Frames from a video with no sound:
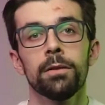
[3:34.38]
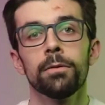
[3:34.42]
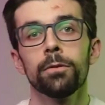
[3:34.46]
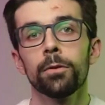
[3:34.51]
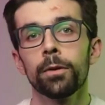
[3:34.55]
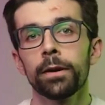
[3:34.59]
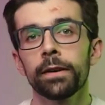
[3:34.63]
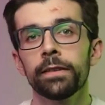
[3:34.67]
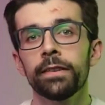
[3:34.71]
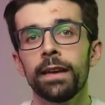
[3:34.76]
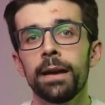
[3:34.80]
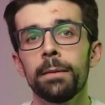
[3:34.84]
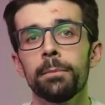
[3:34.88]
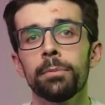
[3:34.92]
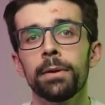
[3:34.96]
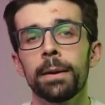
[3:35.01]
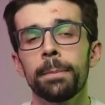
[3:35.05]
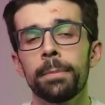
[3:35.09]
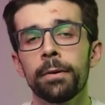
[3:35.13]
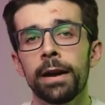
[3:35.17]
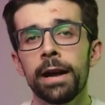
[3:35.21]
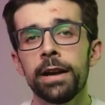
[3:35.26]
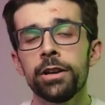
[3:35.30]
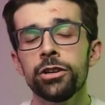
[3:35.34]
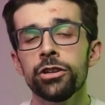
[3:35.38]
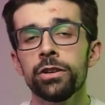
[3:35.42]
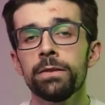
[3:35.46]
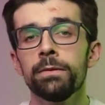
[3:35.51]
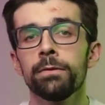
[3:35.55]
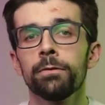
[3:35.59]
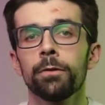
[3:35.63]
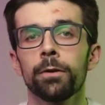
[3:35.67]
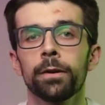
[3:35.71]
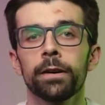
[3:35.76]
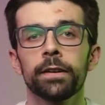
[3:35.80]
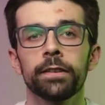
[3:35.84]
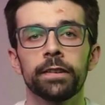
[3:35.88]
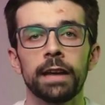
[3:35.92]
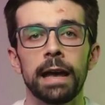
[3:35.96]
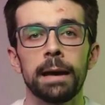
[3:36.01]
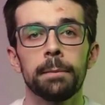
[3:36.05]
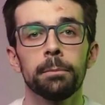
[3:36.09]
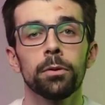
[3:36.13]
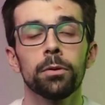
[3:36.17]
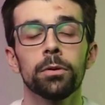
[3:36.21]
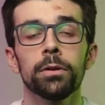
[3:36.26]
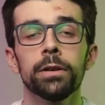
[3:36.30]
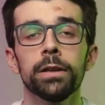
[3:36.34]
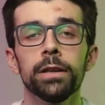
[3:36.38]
For exam preparation, for example,